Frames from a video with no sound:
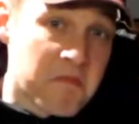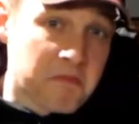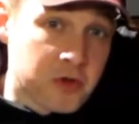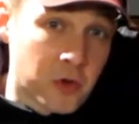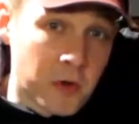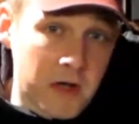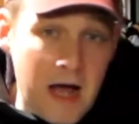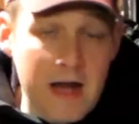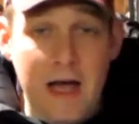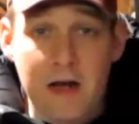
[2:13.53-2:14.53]
True or
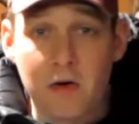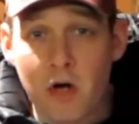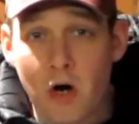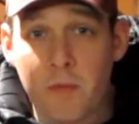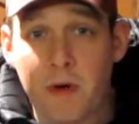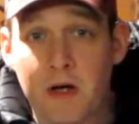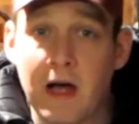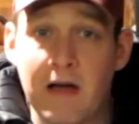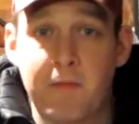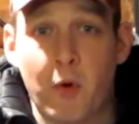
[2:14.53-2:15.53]
not, I don't know, but
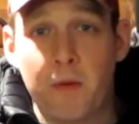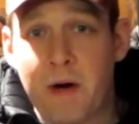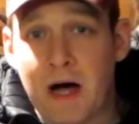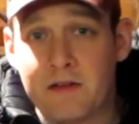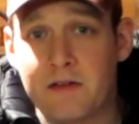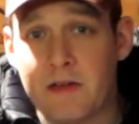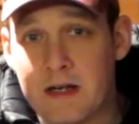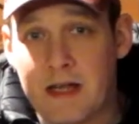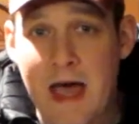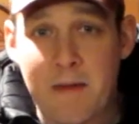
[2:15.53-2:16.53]
I've bought boxes and
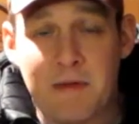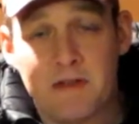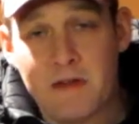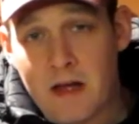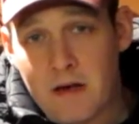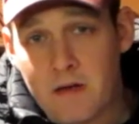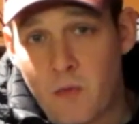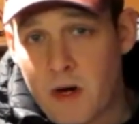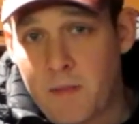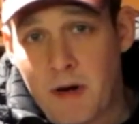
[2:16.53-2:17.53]
cabinets, and
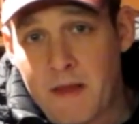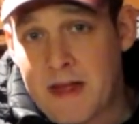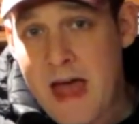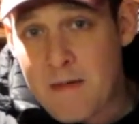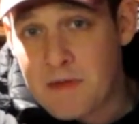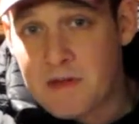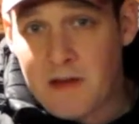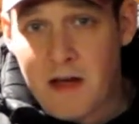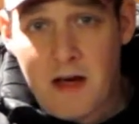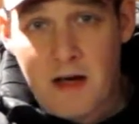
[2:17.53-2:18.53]
when I buy the cabinets,
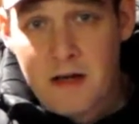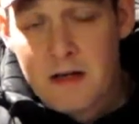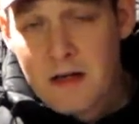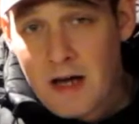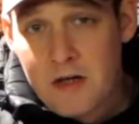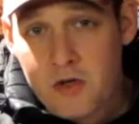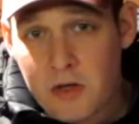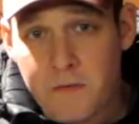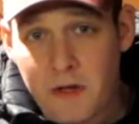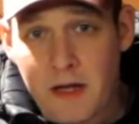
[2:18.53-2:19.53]
I usually
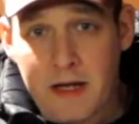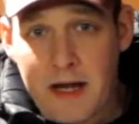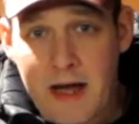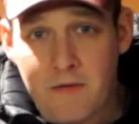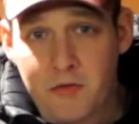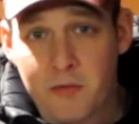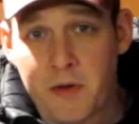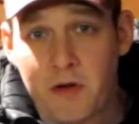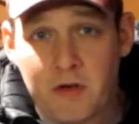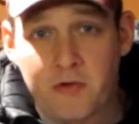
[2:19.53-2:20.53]
feel like I have a
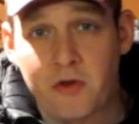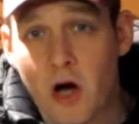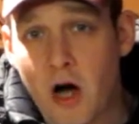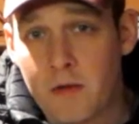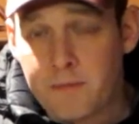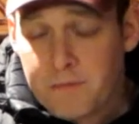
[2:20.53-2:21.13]
superior cigar.